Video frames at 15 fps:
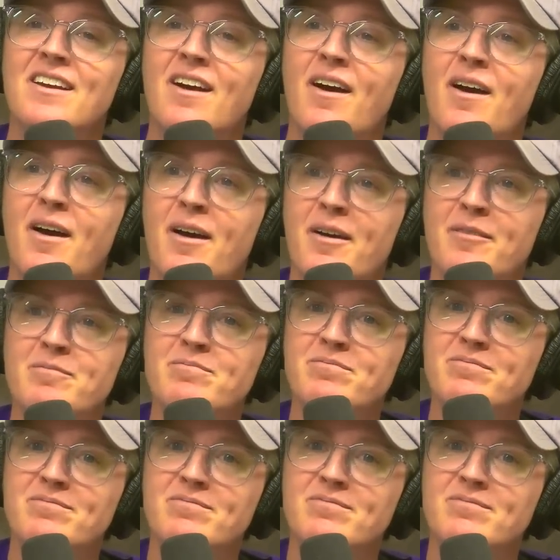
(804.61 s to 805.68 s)
Um,
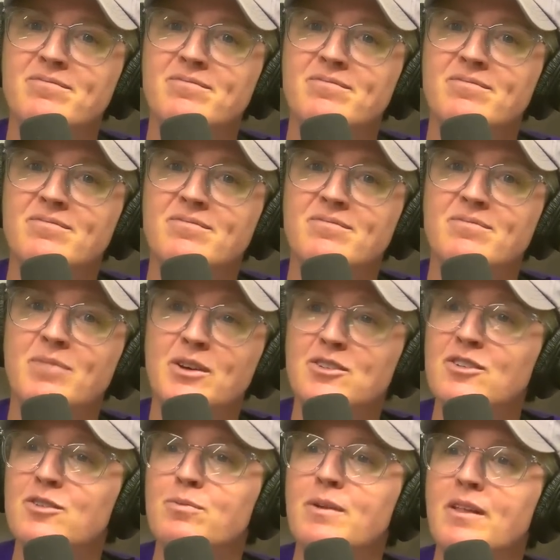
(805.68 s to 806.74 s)
but
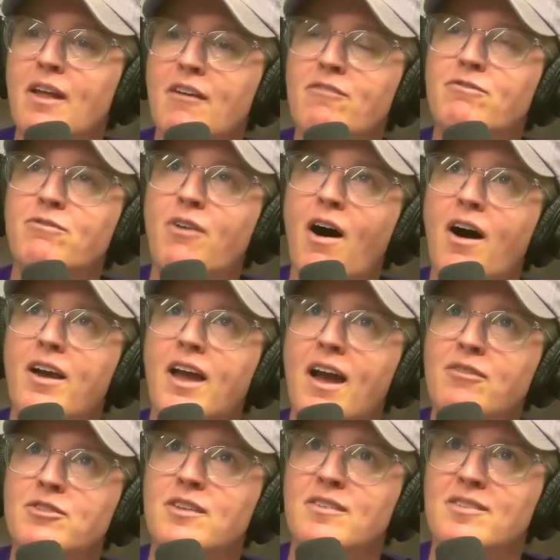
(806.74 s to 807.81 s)
just being like, fuck, I
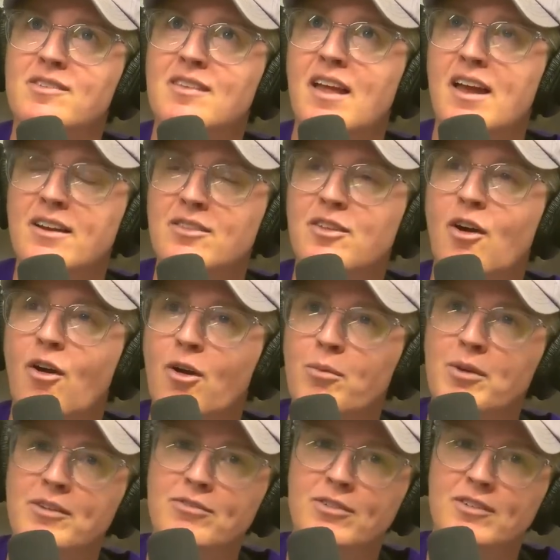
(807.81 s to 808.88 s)
have to stand at the
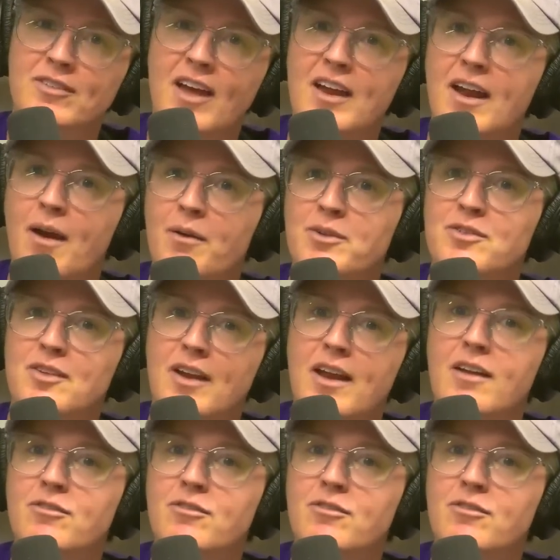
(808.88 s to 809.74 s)
armory for ten hours today.